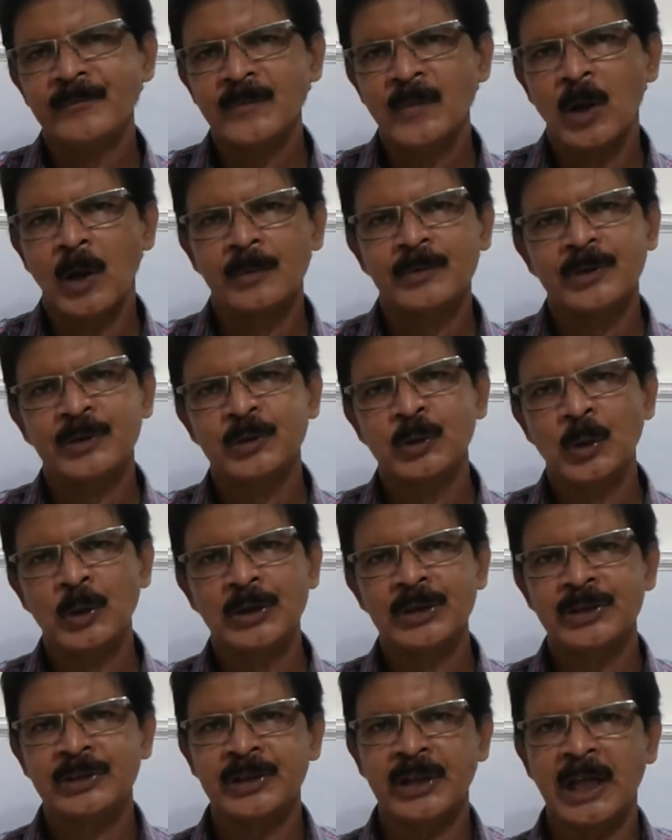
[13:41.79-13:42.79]
of the
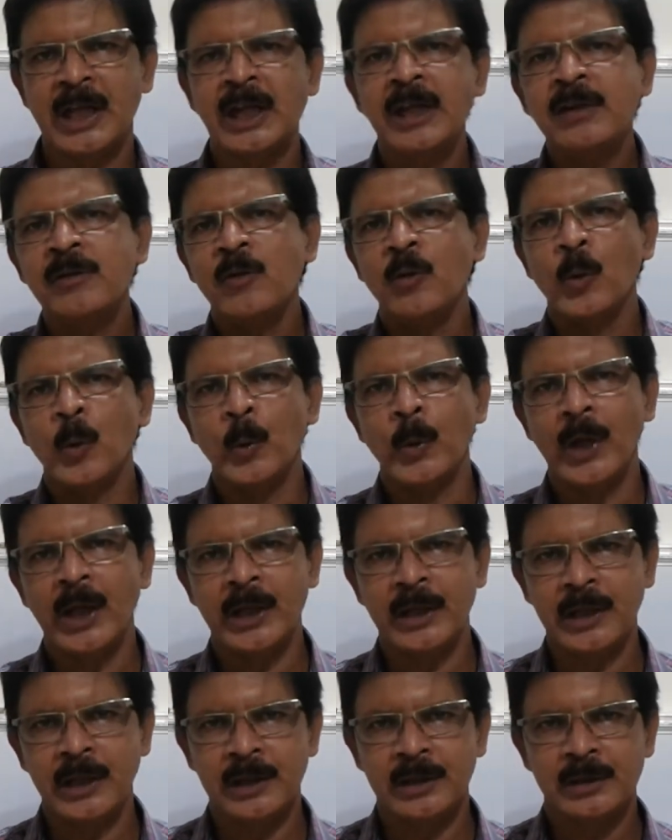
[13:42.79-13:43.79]
soldiers and
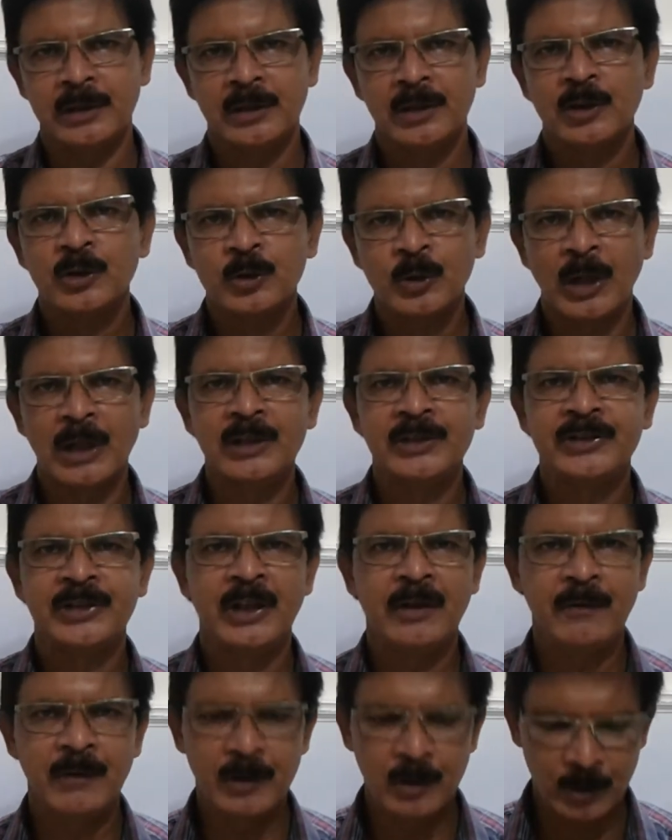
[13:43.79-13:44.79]
wear it. So I'll
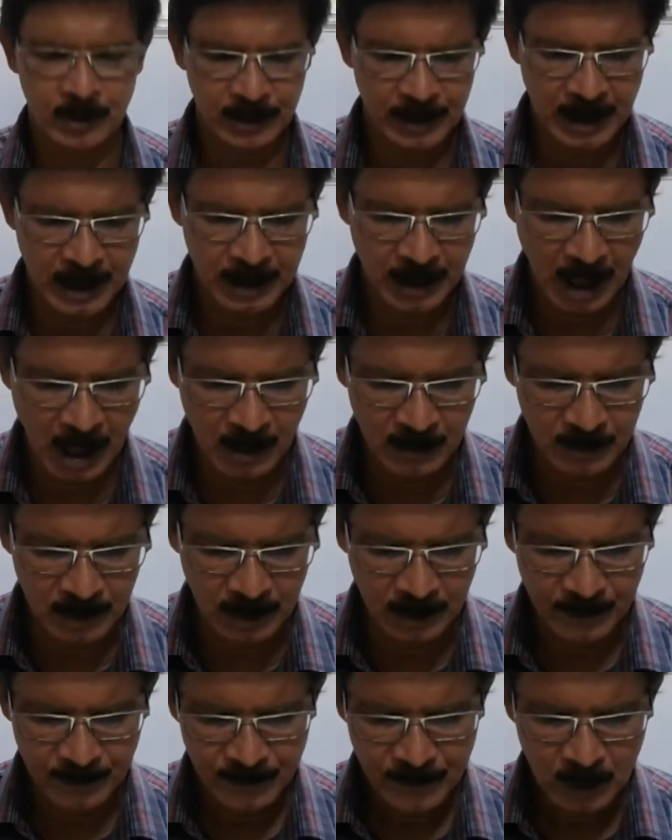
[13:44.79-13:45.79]
save it on that
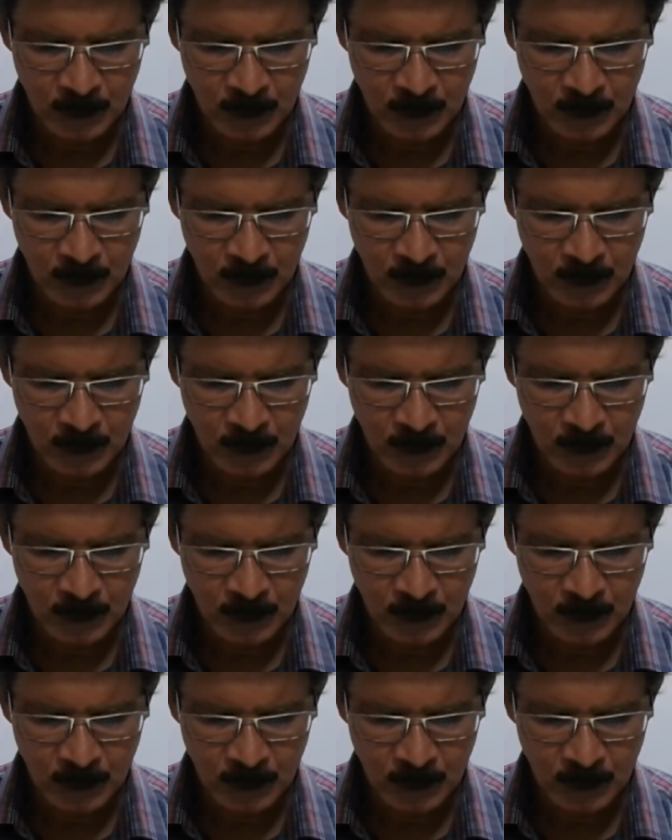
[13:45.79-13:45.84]
armor.